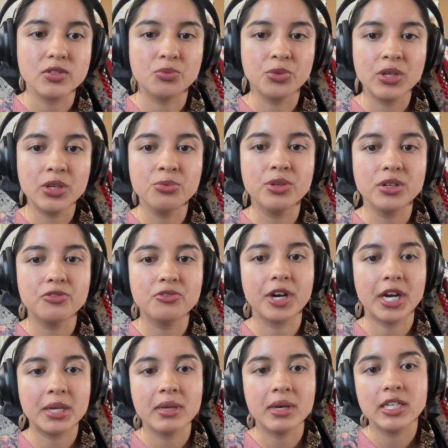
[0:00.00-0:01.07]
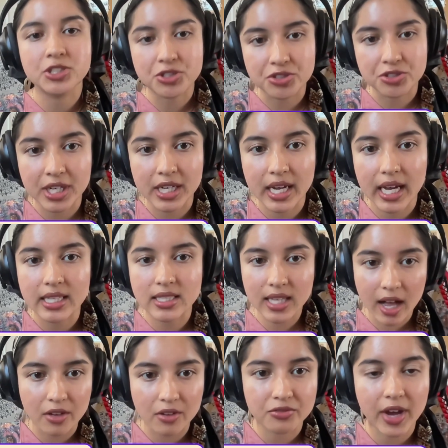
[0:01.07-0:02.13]
we reframe history
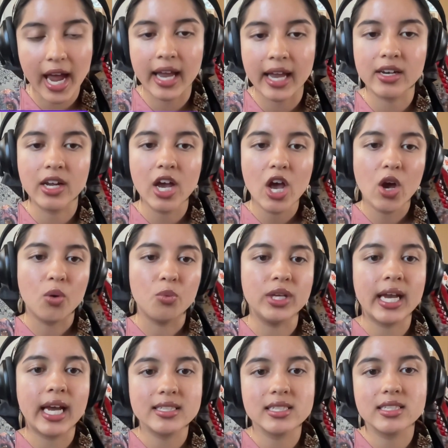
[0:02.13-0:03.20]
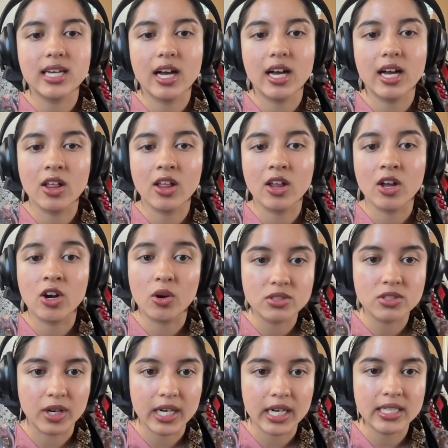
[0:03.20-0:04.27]
itself and we get to tell our own
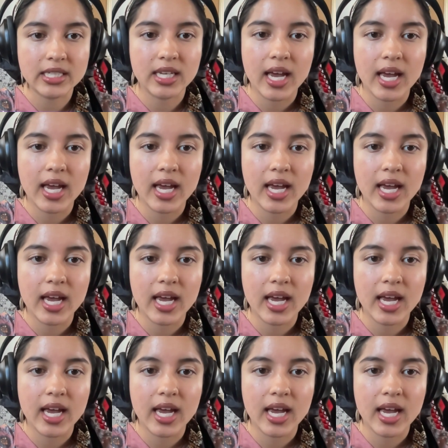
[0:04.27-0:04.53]
stories.